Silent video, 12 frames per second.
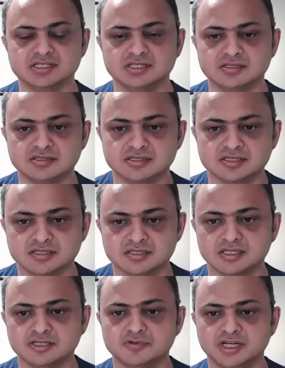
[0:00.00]

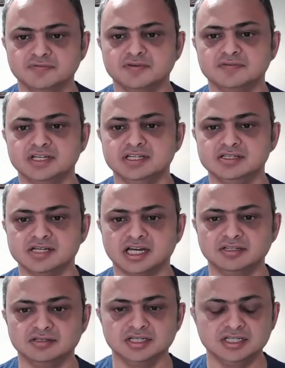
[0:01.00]
since uh, 2015
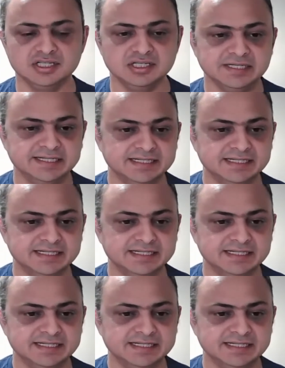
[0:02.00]
January.